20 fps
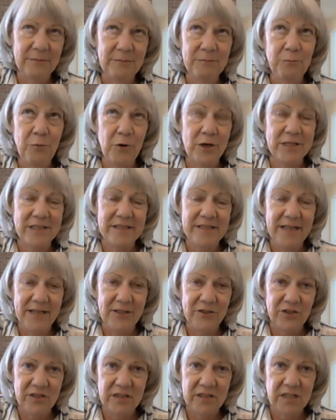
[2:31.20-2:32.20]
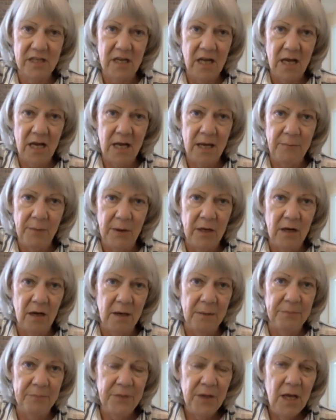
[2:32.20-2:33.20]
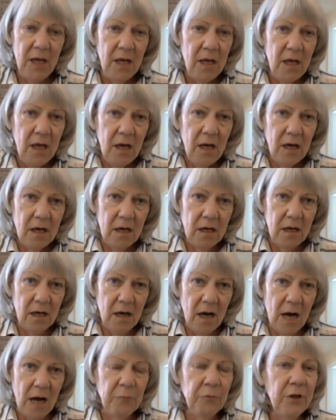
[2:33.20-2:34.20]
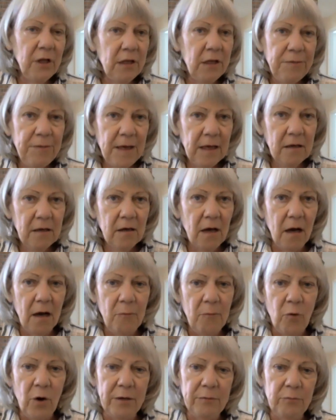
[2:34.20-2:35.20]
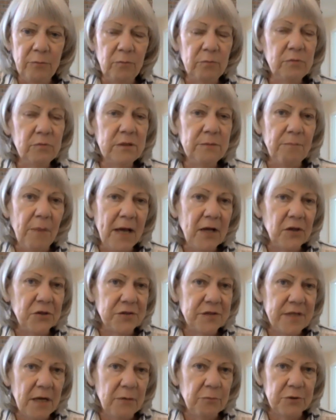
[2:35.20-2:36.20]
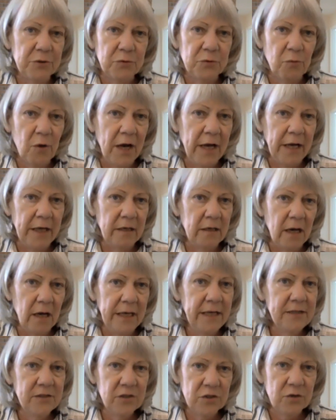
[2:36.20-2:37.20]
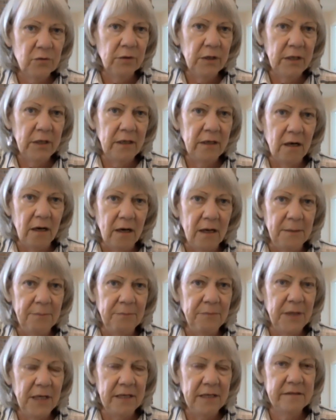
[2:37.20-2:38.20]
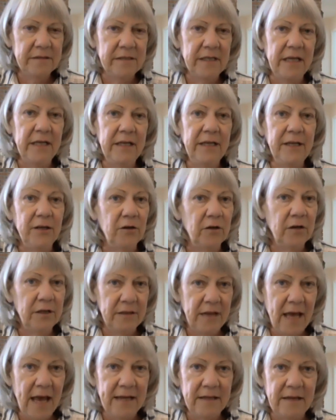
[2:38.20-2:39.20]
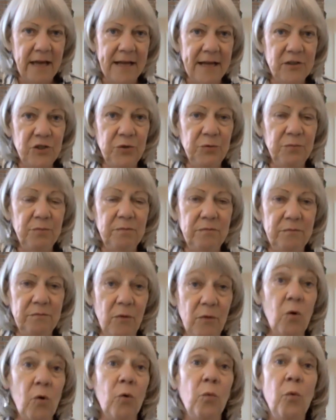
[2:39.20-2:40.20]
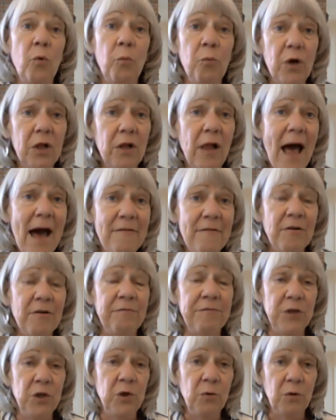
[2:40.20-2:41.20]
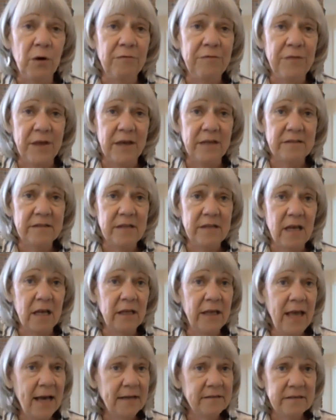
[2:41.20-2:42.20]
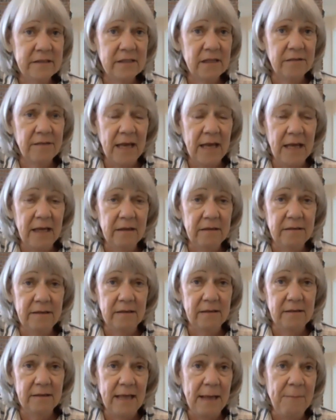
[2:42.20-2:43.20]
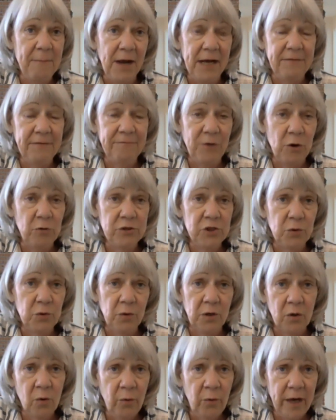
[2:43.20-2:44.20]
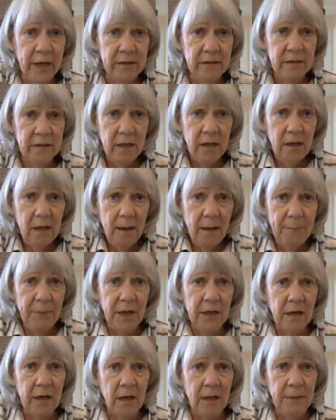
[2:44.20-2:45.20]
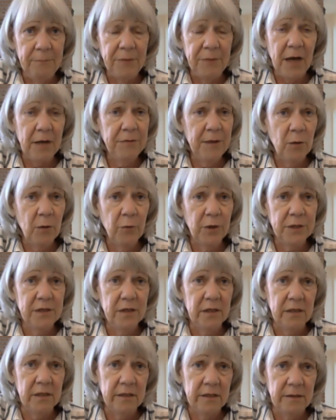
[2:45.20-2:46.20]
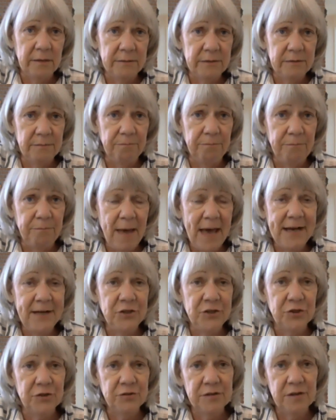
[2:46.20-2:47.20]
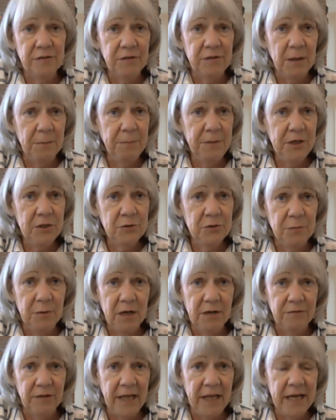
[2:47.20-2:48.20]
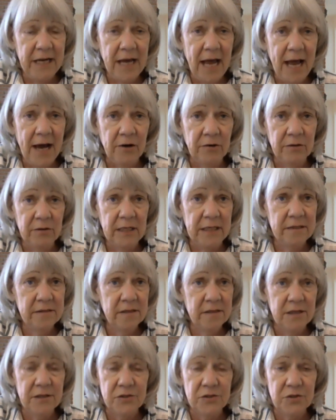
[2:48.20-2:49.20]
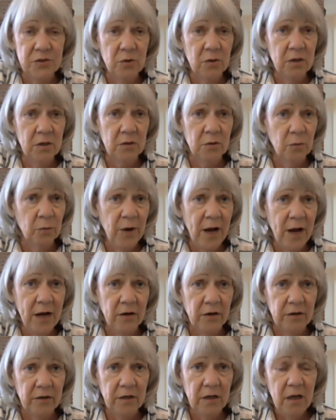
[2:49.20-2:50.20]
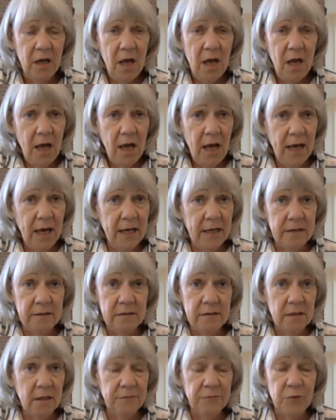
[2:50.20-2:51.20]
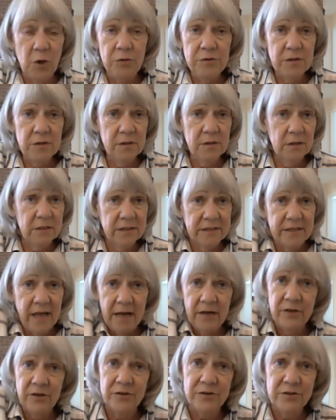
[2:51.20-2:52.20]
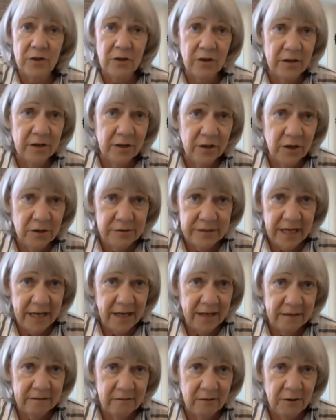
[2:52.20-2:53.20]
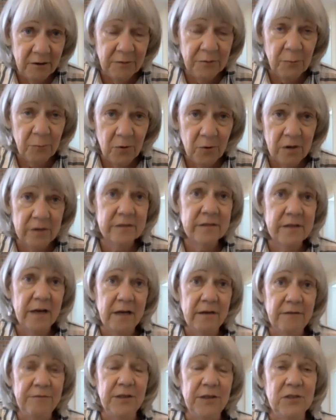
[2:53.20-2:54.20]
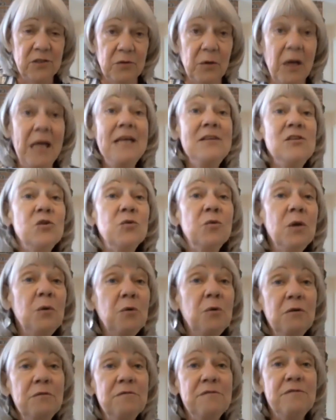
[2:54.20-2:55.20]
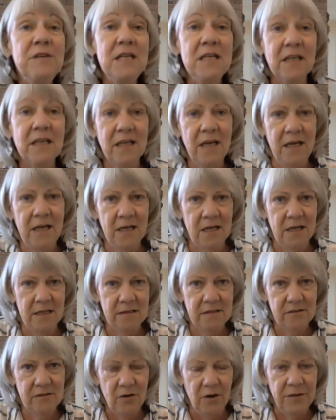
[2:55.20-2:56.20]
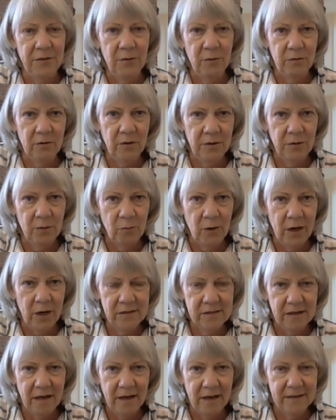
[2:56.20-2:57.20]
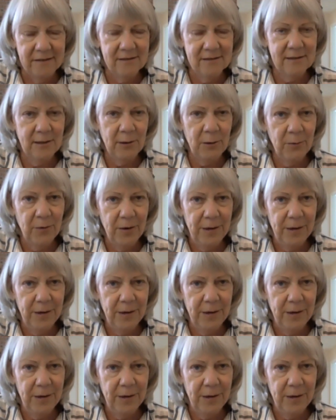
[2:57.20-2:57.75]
presentations today. But I really think what Michael said was right. History is in here and will have a view of this. Yes, they might vote to acquit, but I think what the managers of the impeachment have laid out is the historical record. And those senators are gonna go down on the wrong side of history. History will vindicate us on the right side. So